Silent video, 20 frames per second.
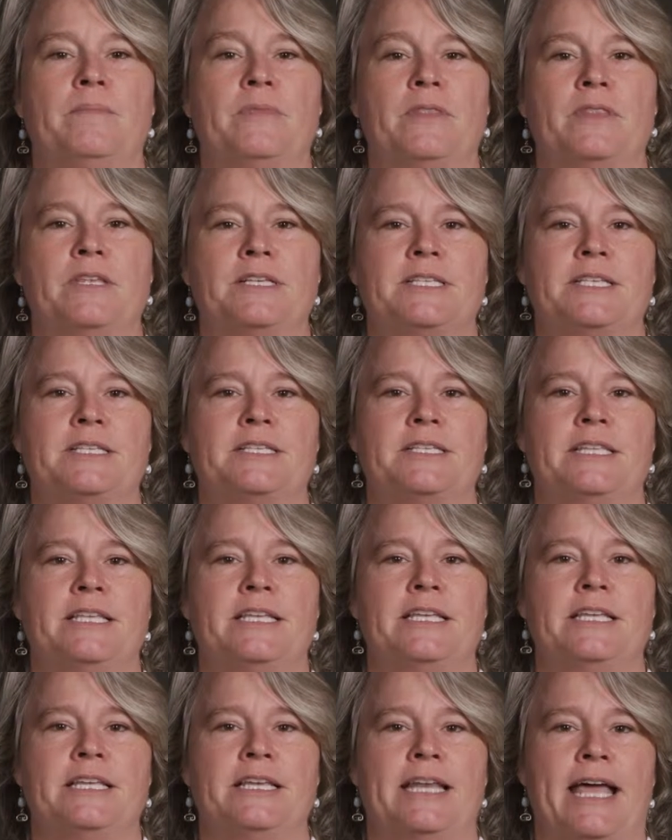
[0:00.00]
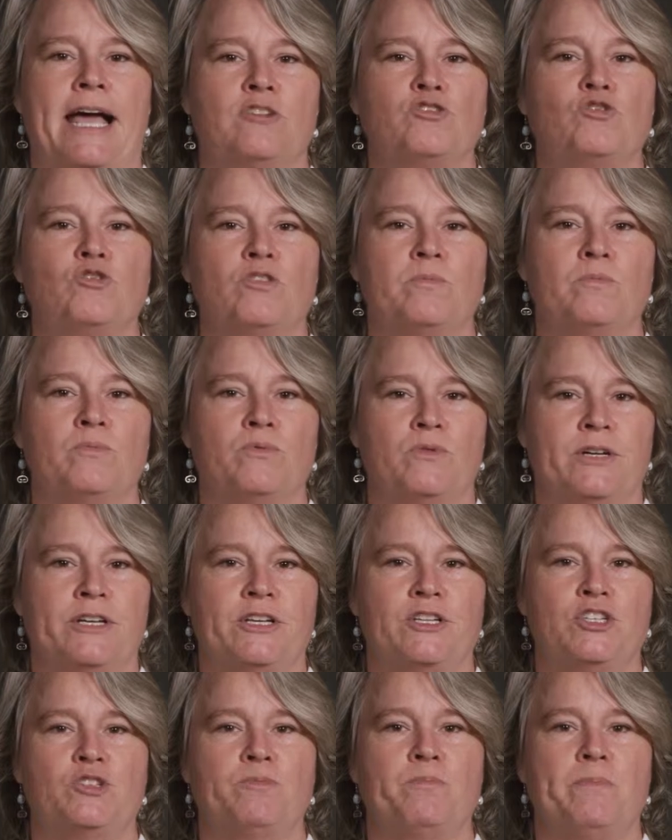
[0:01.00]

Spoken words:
This is the Natural Bridge